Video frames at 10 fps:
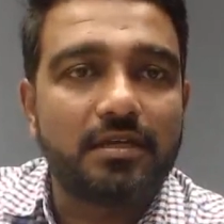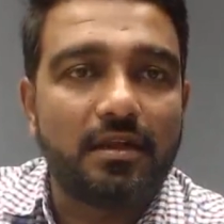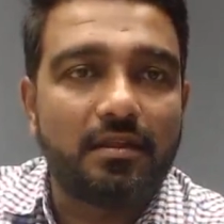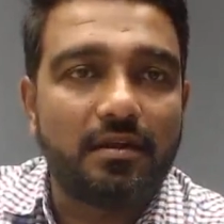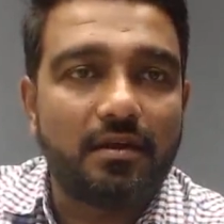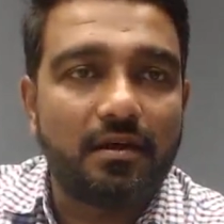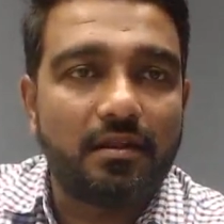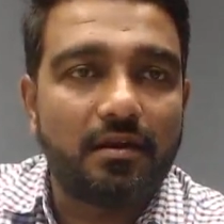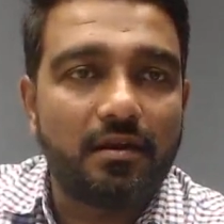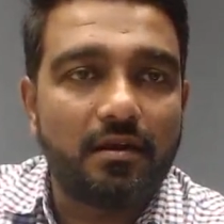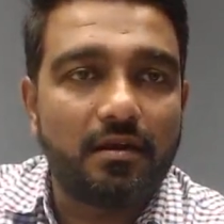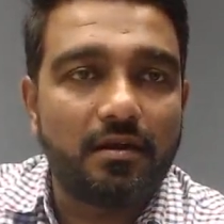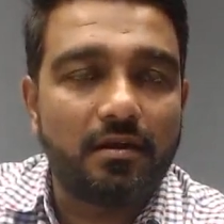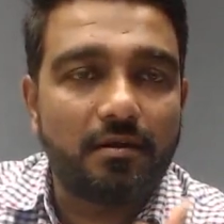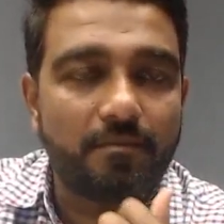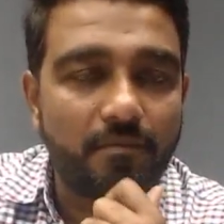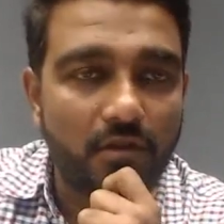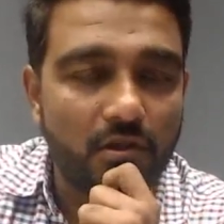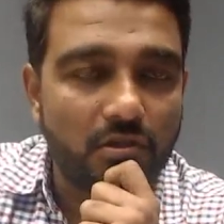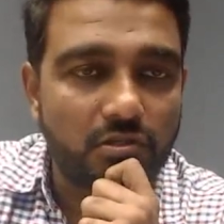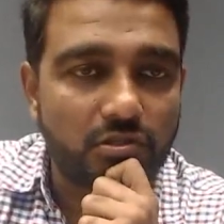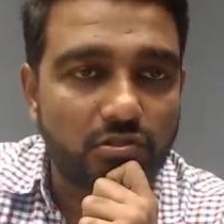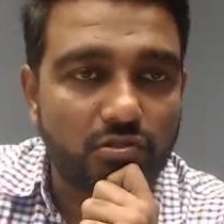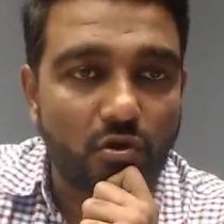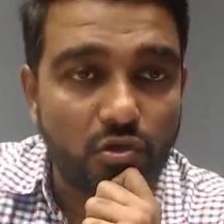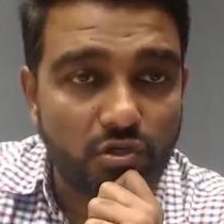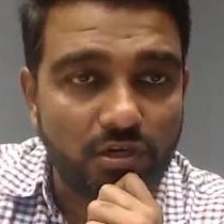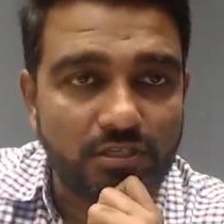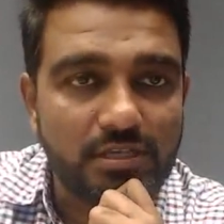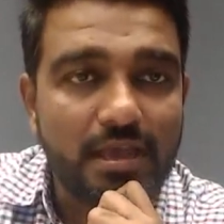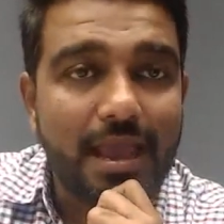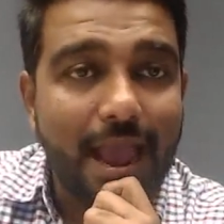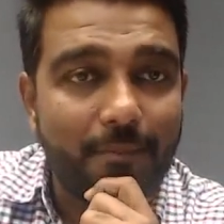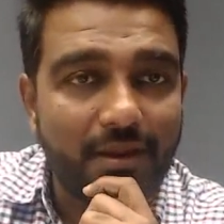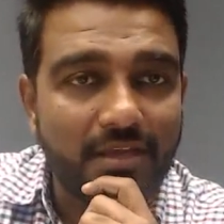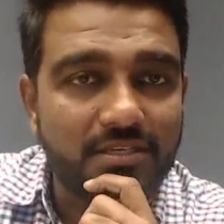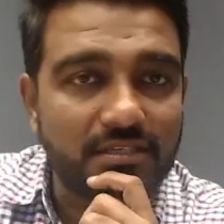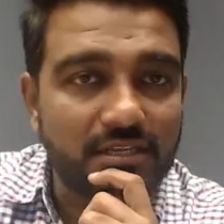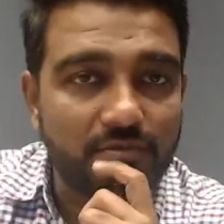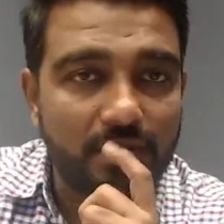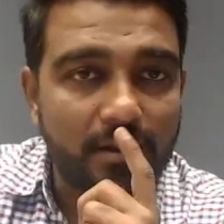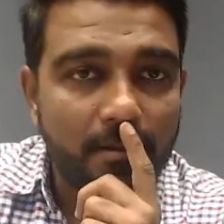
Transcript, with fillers: and other other you know solutions applications as well.